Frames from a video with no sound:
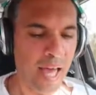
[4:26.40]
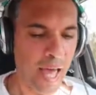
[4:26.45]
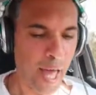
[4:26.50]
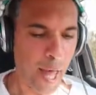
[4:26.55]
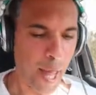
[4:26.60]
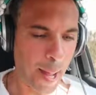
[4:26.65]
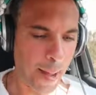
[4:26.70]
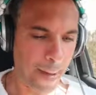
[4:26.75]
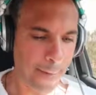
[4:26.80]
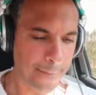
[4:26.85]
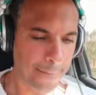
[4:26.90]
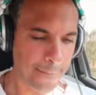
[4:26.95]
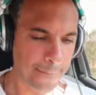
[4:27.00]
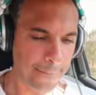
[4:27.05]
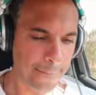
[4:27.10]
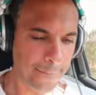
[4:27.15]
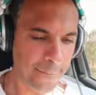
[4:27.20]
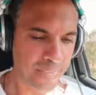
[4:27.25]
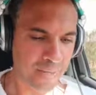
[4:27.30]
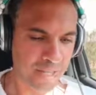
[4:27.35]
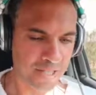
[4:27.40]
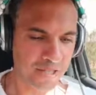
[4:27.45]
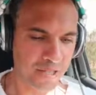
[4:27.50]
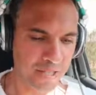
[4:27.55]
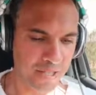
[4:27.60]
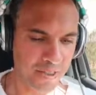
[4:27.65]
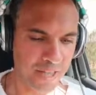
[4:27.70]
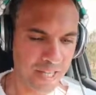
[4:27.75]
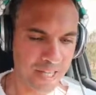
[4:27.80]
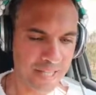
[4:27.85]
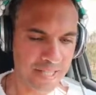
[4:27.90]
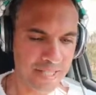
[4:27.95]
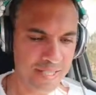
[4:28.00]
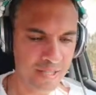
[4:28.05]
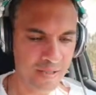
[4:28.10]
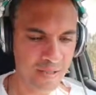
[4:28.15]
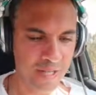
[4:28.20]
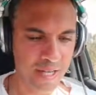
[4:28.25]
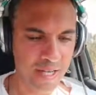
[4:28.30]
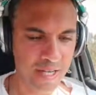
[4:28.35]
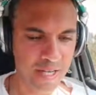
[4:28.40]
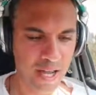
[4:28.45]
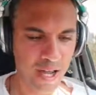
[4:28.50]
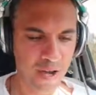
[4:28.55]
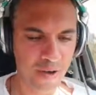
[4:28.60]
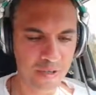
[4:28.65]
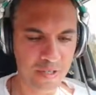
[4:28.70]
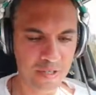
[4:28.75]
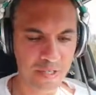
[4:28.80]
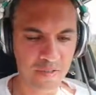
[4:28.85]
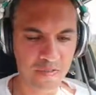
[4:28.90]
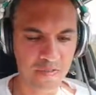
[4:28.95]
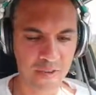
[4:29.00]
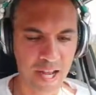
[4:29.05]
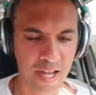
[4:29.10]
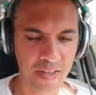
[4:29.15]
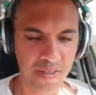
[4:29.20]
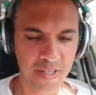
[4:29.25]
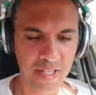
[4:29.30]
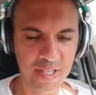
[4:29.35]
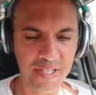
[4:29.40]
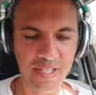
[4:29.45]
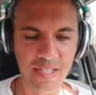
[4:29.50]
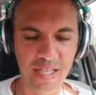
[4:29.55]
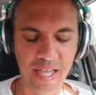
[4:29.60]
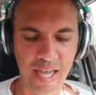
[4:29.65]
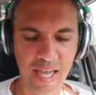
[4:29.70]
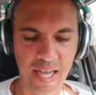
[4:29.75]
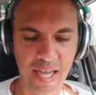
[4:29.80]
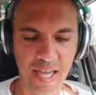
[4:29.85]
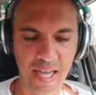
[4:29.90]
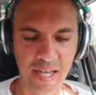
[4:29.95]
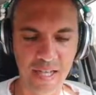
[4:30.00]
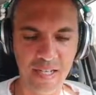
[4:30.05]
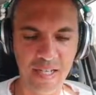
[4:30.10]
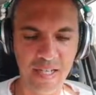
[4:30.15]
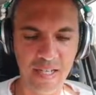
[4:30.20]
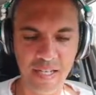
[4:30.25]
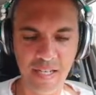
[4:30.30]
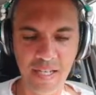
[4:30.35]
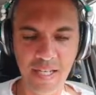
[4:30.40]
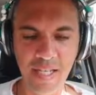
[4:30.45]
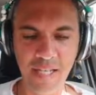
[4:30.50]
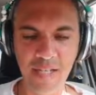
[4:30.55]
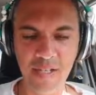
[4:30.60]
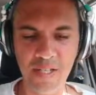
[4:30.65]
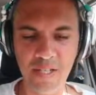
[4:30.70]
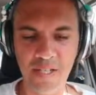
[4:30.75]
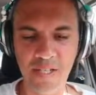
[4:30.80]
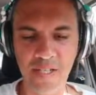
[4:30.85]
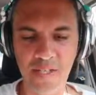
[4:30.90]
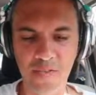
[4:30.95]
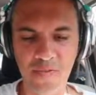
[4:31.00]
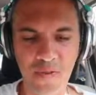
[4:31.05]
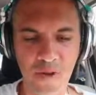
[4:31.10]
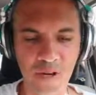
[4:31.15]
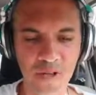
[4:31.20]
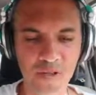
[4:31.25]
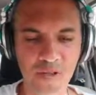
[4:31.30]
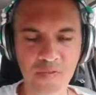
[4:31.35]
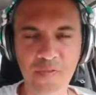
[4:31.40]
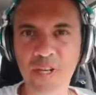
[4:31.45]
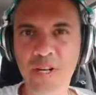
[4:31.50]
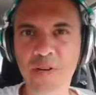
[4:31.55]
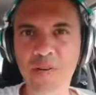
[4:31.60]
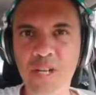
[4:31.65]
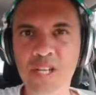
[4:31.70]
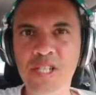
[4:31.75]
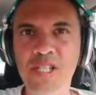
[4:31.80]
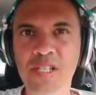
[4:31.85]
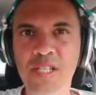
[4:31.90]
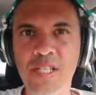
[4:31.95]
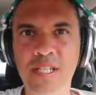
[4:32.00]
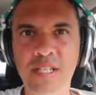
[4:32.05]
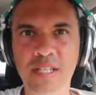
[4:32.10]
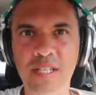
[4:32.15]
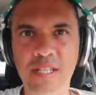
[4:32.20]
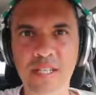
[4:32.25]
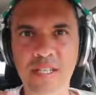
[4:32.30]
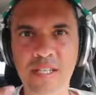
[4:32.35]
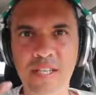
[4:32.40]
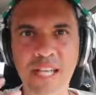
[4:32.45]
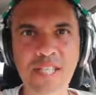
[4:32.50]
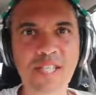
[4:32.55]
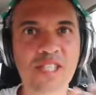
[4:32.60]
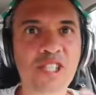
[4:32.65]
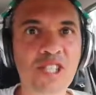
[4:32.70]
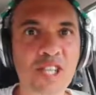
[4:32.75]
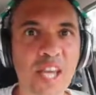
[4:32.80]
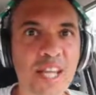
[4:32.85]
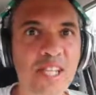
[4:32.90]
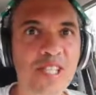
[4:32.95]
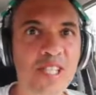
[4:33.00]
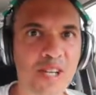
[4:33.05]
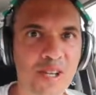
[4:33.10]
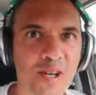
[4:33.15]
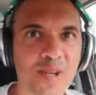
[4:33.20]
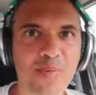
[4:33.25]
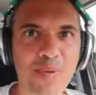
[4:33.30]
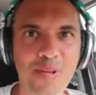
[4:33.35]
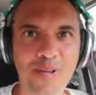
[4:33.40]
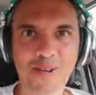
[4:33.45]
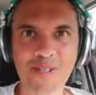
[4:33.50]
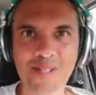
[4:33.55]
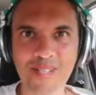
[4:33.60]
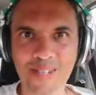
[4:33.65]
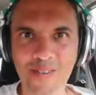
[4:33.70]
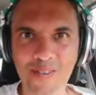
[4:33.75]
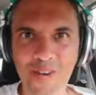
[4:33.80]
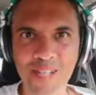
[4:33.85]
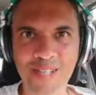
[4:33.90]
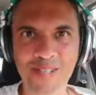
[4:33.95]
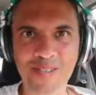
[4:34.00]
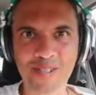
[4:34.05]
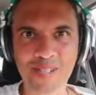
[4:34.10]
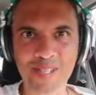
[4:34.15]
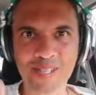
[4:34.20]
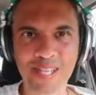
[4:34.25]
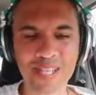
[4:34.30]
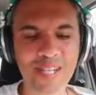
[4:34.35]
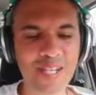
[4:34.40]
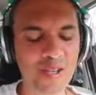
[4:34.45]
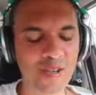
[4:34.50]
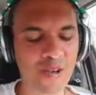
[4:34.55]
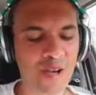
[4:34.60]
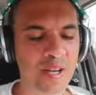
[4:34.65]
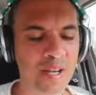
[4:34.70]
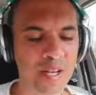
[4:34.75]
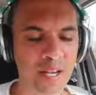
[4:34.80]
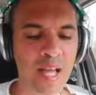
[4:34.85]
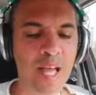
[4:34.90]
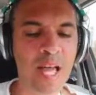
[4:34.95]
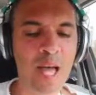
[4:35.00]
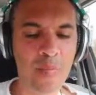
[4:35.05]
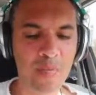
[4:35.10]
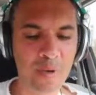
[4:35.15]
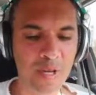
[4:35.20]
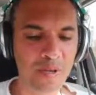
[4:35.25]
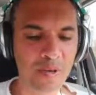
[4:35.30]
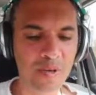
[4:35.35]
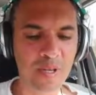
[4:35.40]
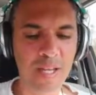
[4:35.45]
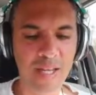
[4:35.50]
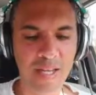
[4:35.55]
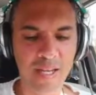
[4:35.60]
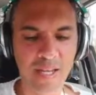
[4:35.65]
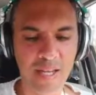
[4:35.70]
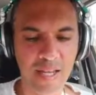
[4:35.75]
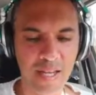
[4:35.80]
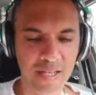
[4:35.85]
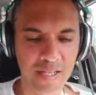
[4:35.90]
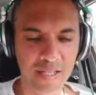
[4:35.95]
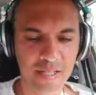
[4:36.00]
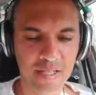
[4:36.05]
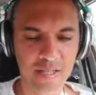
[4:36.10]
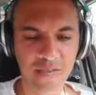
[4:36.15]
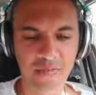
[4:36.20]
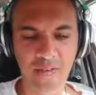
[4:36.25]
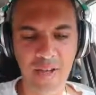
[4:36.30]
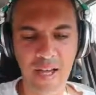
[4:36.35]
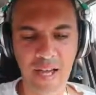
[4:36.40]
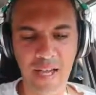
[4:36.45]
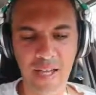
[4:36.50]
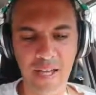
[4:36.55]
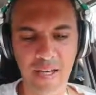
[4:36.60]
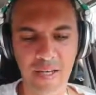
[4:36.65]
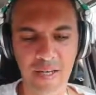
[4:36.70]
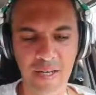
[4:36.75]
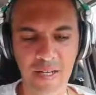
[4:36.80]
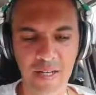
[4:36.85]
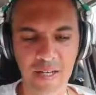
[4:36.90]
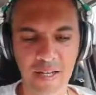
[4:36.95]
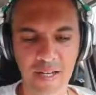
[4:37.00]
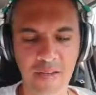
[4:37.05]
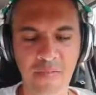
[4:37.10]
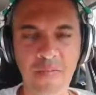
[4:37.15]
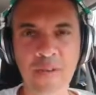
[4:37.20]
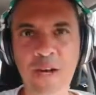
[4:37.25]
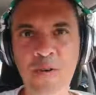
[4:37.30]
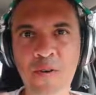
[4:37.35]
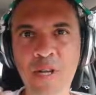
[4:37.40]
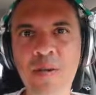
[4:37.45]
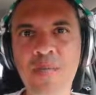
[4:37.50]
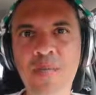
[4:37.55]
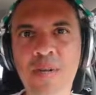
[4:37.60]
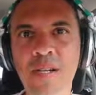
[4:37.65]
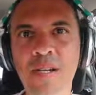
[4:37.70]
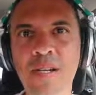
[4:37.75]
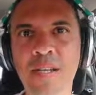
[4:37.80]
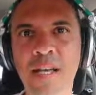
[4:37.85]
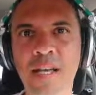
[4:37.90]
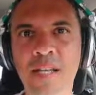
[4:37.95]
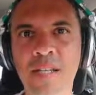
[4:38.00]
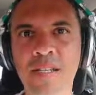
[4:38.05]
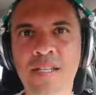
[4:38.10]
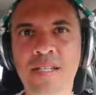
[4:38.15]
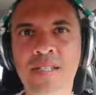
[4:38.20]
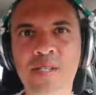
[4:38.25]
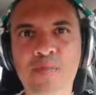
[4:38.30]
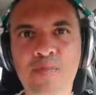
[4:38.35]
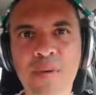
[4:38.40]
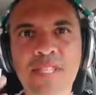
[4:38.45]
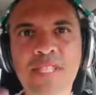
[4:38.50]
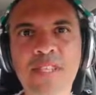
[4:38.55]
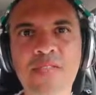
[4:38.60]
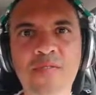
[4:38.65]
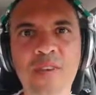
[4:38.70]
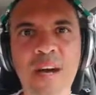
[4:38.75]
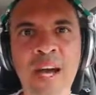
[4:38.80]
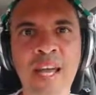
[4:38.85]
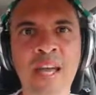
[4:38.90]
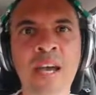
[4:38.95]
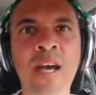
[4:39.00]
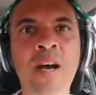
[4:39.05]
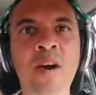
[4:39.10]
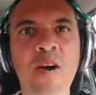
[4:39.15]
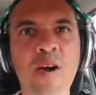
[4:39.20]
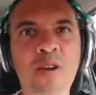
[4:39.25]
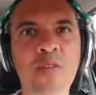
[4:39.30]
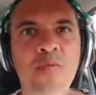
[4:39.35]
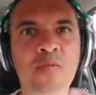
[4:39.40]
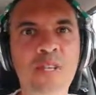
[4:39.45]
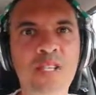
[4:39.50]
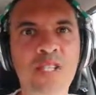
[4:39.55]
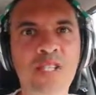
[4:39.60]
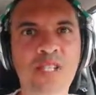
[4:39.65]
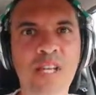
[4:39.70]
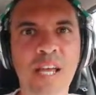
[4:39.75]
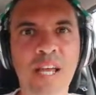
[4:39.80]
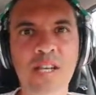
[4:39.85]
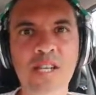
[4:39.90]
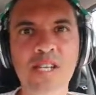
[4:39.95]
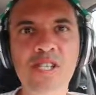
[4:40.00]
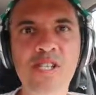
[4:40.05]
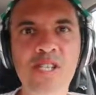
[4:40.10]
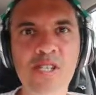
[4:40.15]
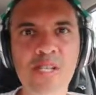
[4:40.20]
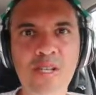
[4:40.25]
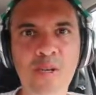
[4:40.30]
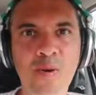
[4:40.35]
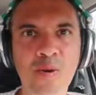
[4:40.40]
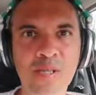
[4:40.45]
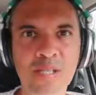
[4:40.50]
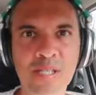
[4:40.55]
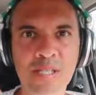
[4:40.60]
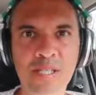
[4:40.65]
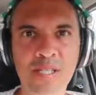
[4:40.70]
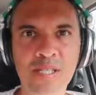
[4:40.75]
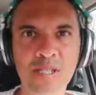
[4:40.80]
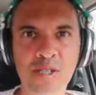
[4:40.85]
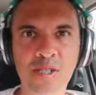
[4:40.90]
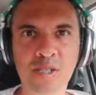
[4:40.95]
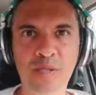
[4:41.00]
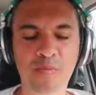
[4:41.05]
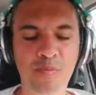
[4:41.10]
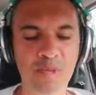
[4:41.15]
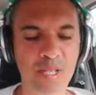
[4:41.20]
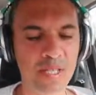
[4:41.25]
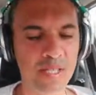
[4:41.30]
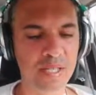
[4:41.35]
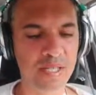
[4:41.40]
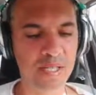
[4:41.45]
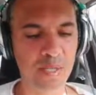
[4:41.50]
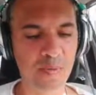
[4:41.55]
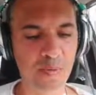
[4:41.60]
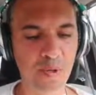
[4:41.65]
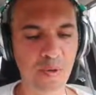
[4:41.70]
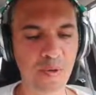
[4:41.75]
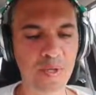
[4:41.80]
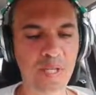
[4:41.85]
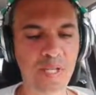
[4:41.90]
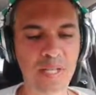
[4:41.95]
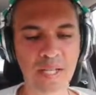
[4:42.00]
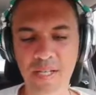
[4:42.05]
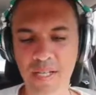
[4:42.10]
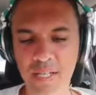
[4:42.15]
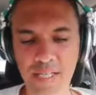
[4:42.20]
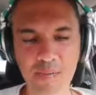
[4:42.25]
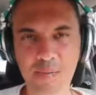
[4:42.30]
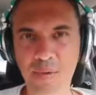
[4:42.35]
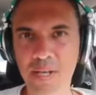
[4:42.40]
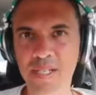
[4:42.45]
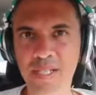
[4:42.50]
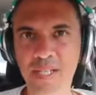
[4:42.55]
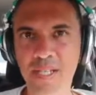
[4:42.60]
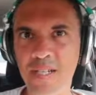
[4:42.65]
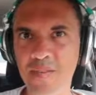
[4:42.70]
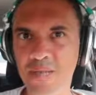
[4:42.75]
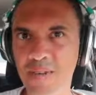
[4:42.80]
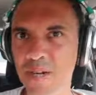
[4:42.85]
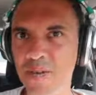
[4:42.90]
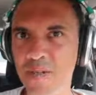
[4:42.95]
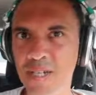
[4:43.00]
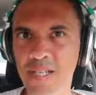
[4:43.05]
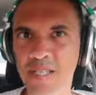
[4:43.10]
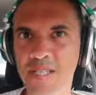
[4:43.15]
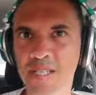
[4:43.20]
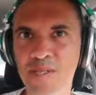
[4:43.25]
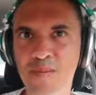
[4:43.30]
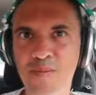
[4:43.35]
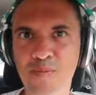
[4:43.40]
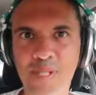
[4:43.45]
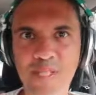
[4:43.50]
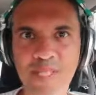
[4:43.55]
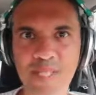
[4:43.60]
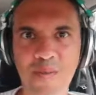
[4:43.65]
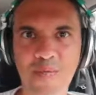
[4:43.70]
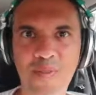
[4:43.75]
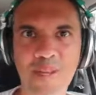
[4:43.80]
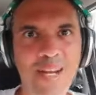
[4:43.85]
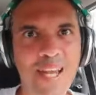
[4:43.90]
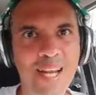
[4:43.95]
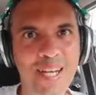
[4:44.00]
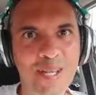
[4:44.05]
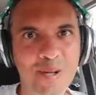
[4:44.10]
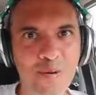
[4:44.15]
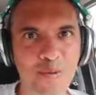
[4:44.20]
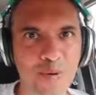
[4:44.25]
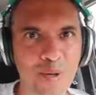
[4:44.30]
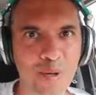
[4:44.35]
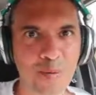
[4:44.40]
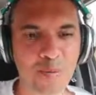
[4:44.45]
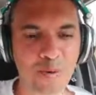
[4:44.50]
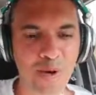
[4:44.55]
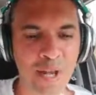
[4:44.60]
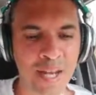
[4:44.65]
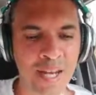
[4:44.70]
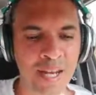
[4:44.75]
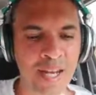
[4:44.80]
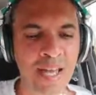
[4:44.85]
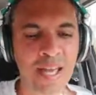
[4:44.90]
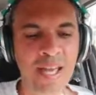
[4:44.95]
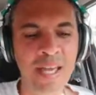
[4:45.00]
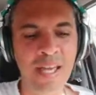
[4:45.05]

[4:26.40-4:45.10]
So the thing is, you can now define this, and here in the default configuration it doesn't change a lot because it runs on a single kernel, but you can then define a variable and specify on which additional nodes this should be distributed, and that's basically very easy to build something like the Google Brain